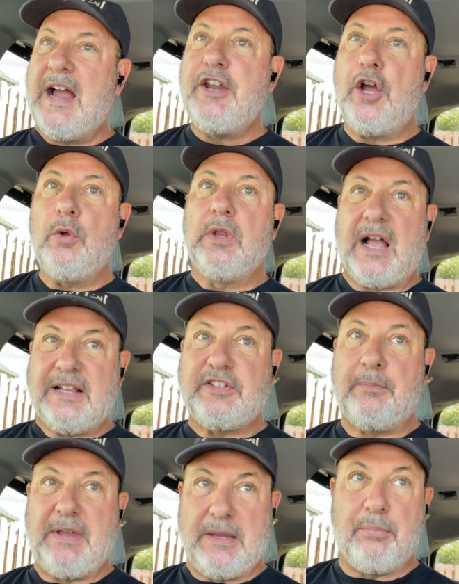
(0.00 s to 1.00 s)
I know
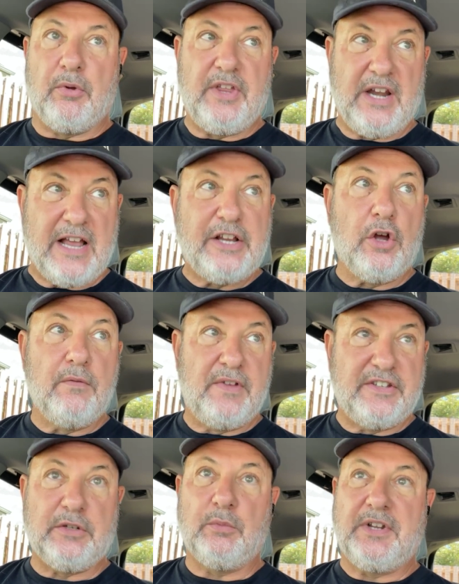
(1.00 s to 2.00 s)
lots of people that I go
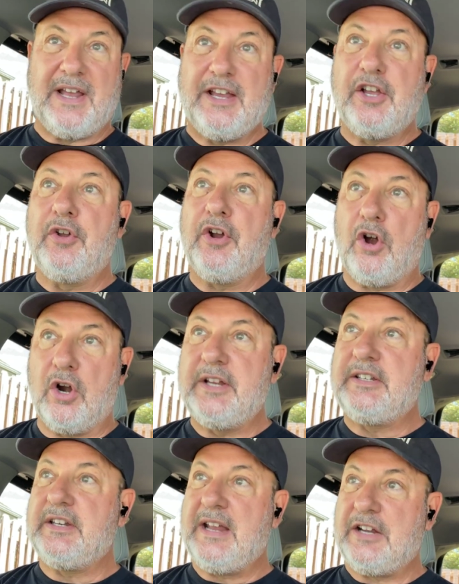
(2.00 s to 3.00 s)
visit when I go to
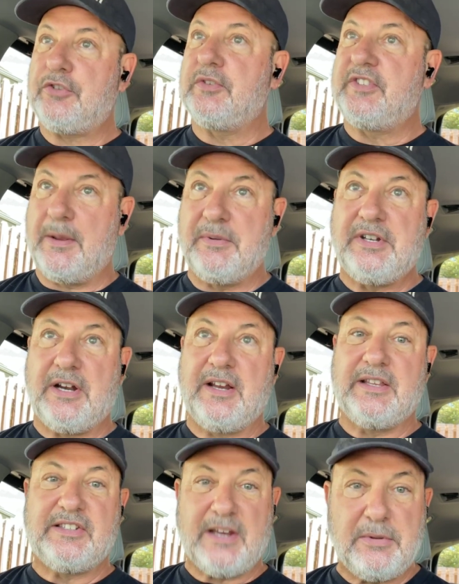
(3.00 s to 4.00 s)
Arlington National
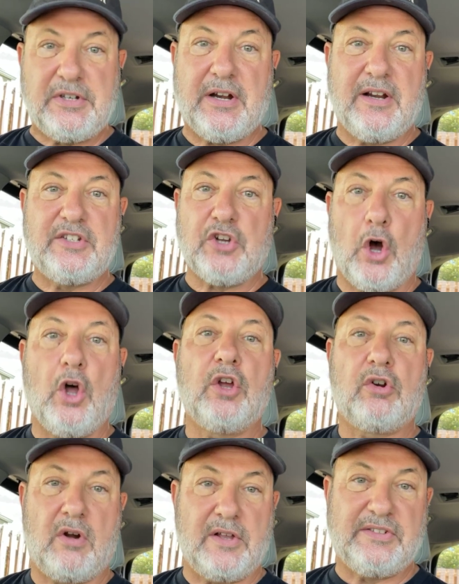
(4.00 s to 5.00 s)
Cemetery and cemeteries
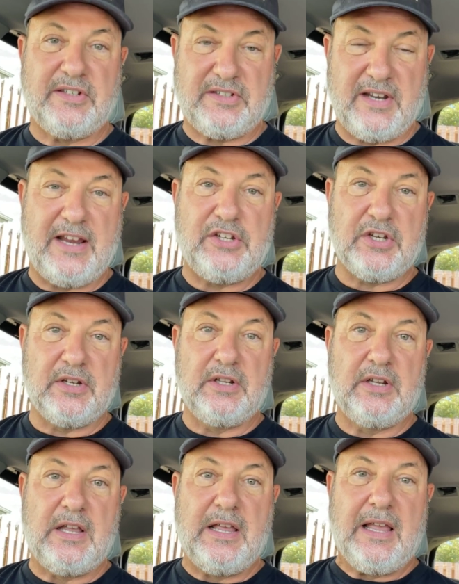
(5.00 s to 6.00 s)
all across this nation,
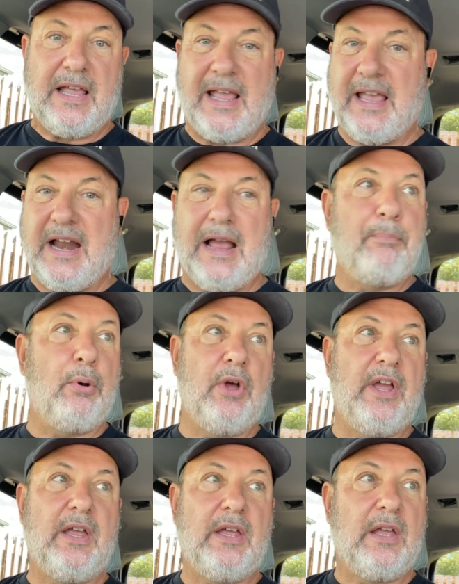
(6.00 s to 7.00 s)
and I
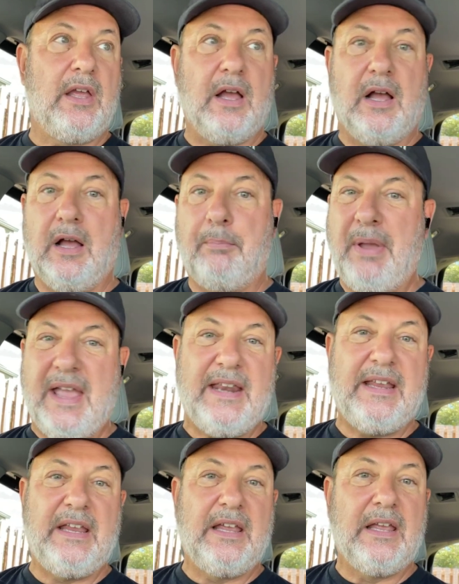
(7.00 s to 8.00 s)
put a
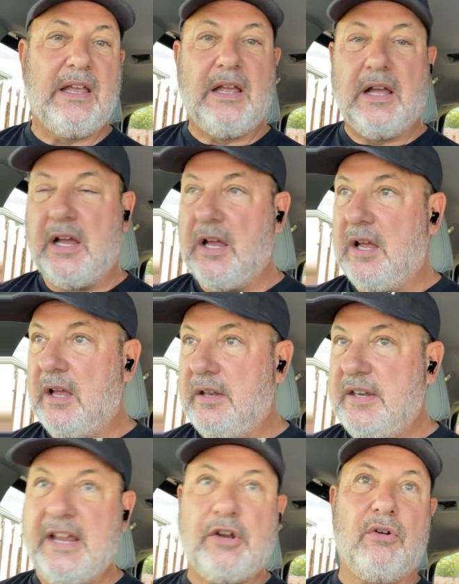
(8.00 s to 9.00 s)
penny,
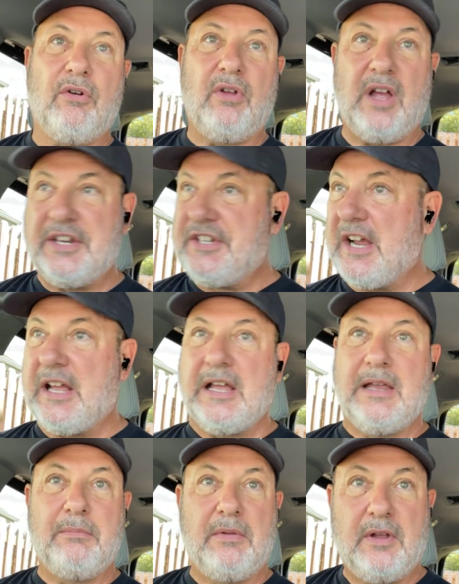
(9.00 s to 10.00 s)
a nickel, a
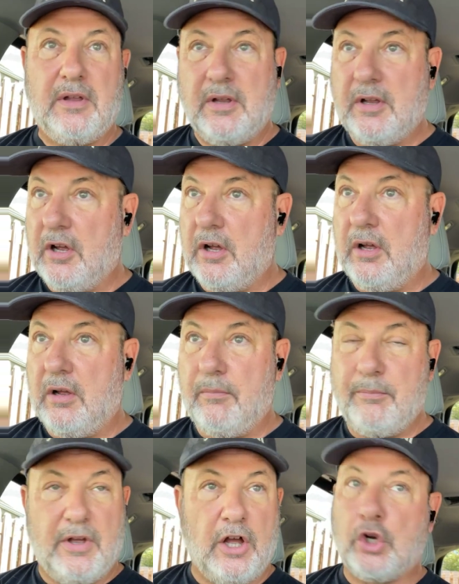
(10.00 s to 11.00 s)
dime,
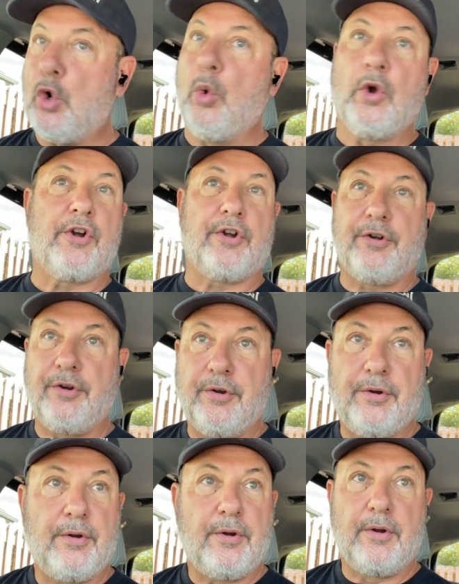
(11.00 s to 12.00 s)
a quarter
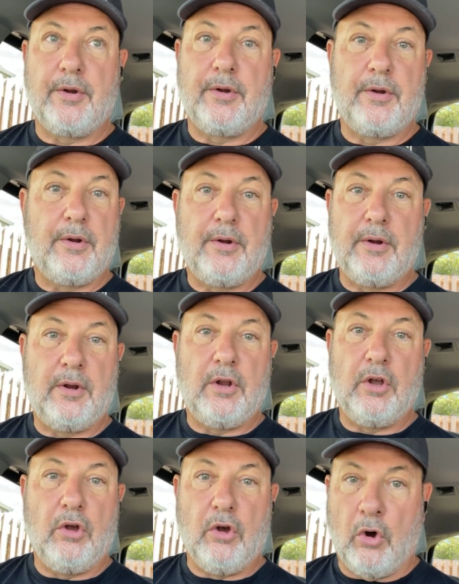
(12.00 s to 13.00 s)

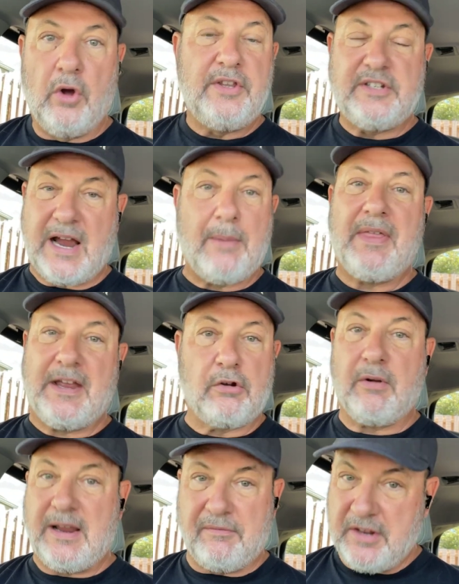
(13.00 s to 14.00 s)
on the top of that
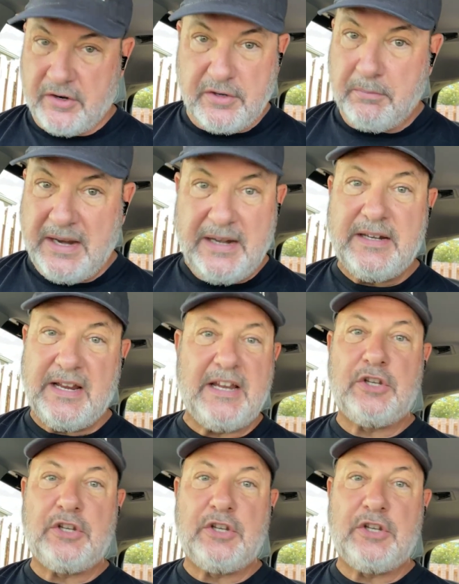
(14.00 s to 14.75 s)
grave, and there's a meaning